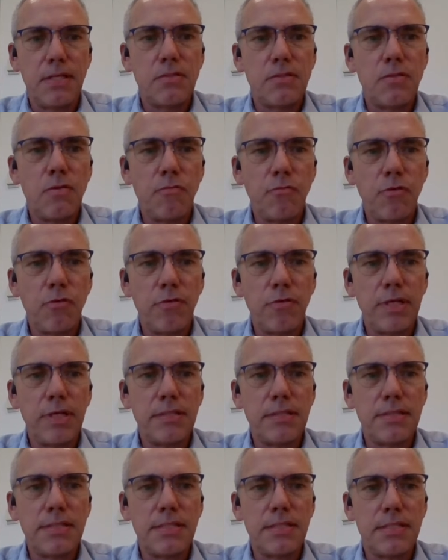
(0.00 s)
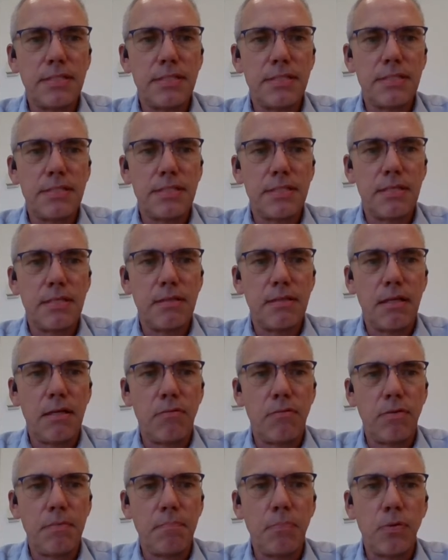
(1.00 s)
So for instance,
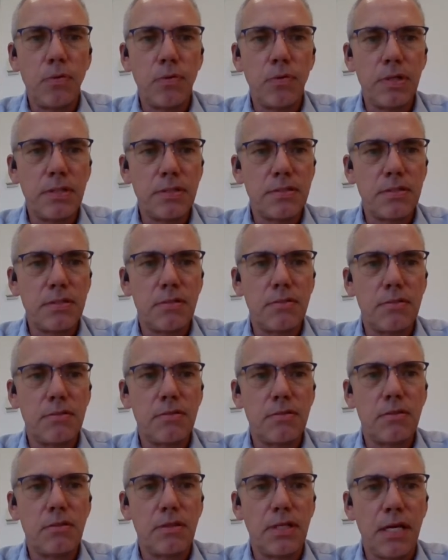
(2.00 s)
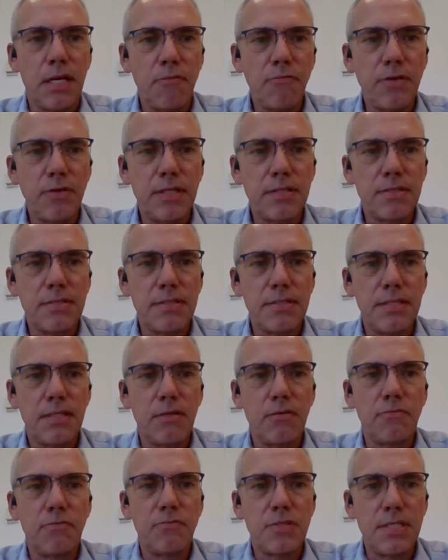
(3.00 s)
reports on the
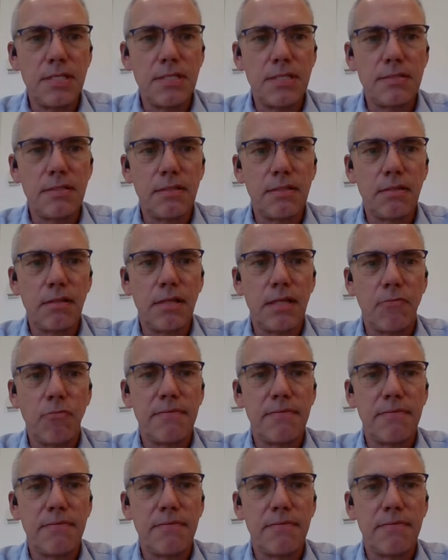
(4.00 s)
efficacy of seasonal